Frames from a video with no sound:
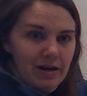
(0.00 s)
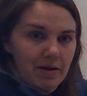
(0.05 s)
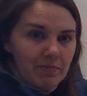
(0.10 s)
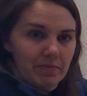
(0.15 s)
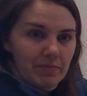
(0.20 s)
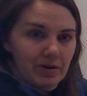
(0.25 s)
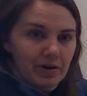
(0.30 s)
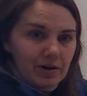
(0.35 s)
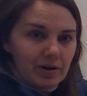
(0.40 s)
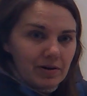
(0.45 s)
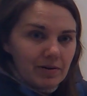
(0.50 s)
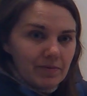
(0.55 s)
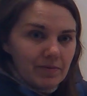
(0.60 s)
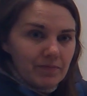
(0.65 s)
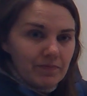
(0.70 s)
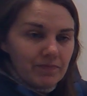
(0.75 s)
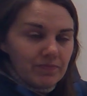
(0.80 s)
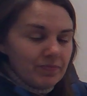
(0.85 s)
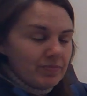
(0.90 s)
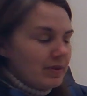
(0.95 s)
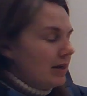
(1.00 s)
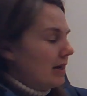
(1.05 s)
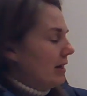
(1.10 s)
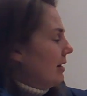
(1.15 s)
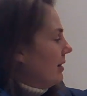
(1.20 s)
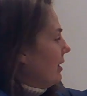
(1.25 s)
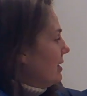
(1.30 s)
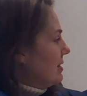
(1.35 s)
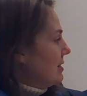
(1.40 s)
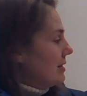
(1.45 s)
number.
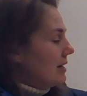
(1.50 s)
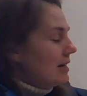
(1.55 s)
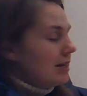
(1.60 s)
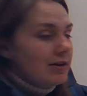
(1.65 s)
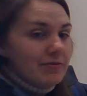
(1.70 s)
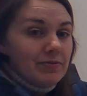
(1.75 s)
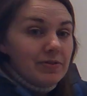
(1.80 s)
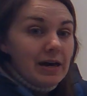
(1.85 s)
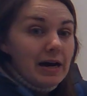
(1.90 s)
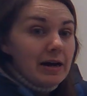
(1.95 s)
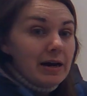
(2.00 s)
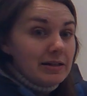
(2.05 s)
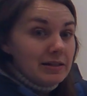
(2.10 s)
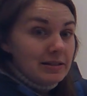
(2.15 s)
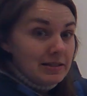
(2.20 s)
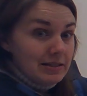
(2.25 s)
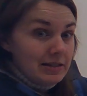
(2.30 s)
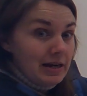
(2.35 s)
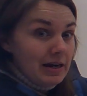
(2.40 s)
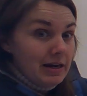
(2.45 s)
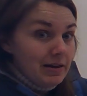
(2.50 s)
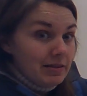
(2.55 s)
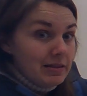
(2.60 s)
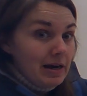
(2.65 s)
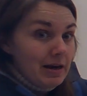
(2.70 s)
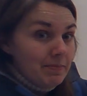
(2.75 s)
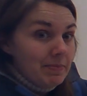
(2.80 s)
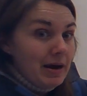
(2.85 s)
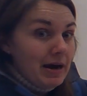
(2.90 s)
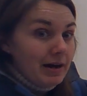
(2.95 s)
Let's see if
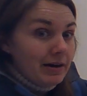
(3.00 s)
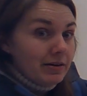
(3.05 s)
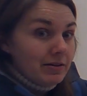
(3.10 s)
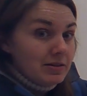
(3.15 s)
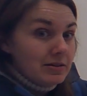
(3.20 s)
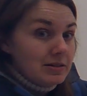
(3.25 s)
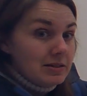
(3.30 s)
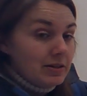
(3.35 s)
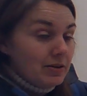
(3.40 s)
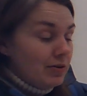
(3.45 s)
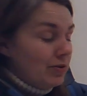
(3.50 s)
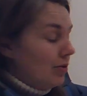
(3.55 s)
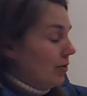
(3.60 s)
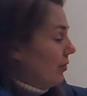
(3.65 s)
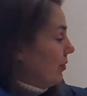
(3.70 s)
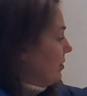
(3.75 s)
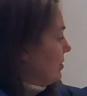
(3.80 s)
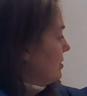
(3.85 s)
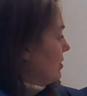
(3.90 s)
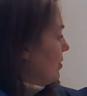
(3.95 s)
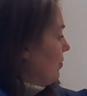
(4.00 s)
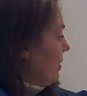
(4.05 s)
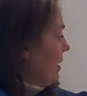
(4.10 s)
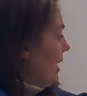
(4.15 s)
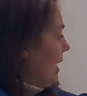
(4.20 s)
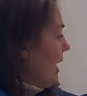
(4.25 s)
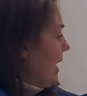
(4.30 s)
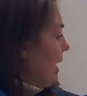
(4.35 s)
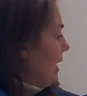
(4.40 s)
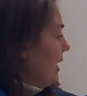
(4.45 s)
that pattern still holds. So
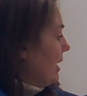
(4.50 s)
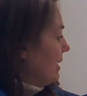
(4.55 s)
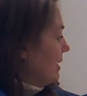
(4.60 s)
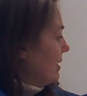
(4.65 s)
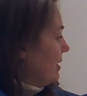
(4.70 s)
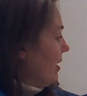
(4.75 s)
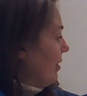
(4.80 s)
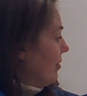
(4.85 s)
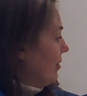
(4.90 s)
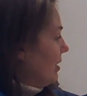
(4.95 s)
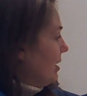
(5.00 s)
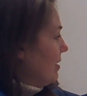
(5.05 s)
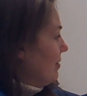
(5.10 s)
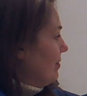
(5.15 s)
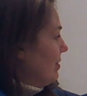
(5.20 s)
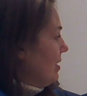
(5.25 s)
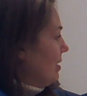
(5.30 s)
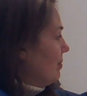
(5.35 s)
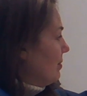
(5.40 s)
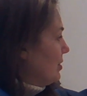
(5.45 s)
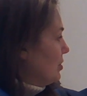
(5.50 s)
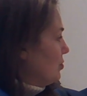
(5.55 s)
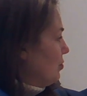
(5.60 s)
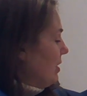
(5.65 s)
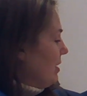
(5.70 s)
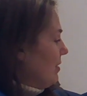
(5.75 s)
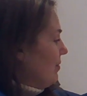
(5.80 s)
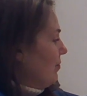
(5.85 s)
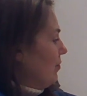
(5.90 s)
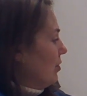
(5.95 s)
we add another even number,
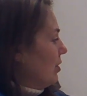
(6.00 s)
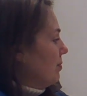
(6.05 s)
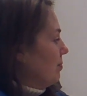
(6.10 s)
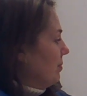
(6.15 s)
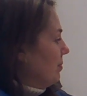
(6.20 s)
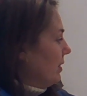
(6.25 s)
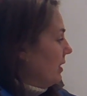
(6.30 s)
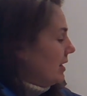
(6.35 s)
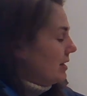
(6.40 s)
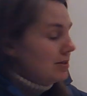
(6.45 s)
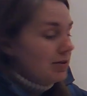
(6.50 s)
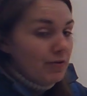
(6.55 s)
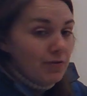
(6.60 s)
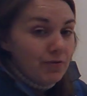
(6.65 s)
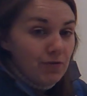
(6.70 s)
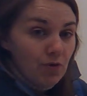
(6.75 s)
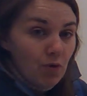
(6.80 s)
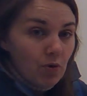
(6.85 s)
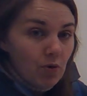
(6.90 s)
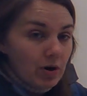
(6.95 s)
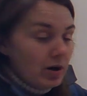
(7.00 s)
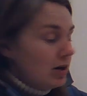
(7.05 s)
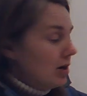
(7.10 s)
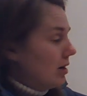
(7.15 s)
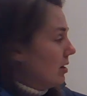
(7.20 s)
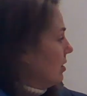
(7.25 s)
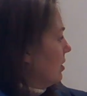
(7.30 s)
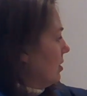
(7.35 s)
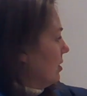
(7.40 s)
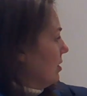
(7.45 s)
24 plus 4.
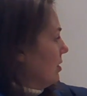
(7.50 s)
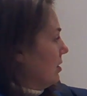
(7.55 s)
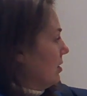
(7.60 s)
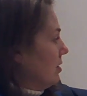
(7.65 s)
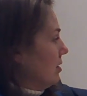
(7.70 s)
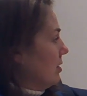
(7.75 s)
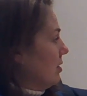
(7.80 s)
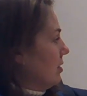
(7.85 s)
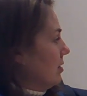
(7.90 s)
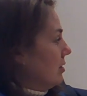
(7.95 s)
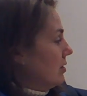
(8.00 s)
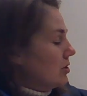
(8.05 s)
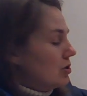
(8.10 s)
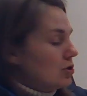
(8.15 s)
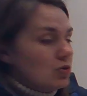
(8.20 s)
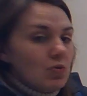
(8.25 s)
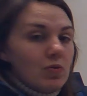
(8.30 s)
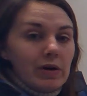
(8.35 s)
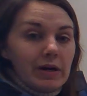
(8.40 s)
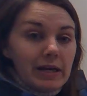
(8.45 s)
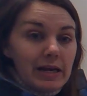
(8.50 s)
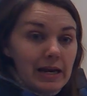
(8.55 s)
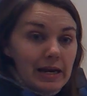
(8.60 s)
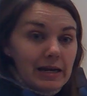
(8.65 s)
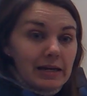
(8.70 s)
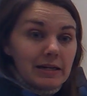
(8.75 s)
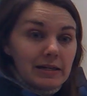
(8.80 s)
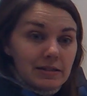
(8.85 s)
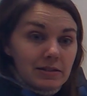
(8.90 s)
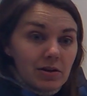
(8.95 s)

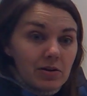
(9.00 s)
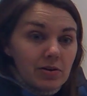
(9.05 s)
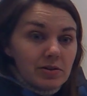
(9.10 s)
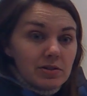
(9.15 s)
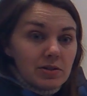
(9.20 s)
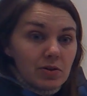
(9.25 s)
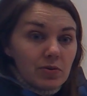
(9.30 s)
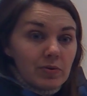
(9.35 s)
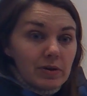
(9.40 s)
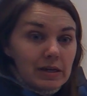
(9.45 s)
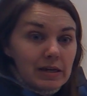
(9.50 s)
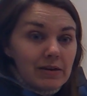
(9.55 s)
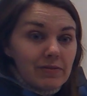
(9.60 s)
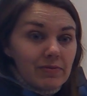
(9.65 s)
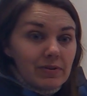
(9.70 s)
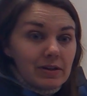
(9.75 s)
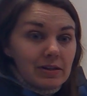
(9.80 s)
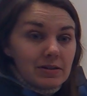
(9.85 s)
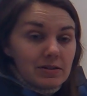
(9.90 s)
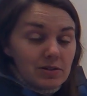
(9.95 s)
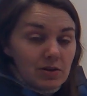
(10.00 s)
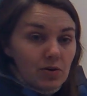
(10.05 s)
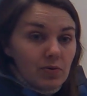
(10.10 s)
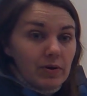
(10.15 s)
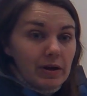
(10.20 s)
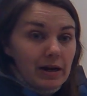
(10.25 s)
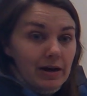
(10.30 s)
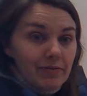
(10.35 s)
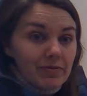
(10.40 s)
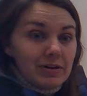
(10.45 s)
28 is also even. So
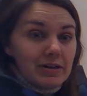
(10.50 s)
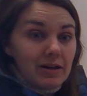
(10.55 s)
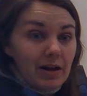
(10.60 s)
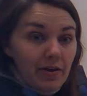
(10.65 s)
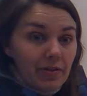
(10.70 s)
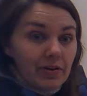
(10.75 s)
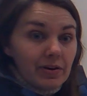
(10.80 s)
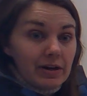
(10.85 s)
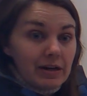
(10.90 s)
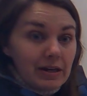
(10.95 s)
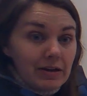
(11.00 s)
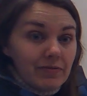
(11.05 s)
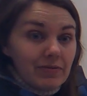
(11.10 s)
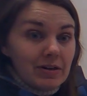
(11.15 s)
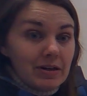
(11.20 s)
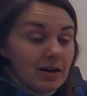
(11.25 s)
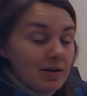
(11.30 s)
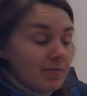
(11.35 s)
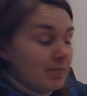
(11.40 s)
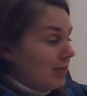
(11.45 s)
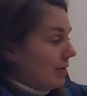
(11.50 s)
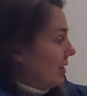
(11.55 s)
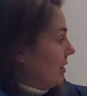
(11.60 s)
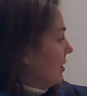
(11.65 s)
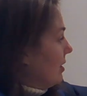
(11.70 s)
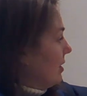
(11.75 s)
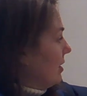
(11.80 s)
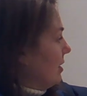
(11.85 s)
we have another even number.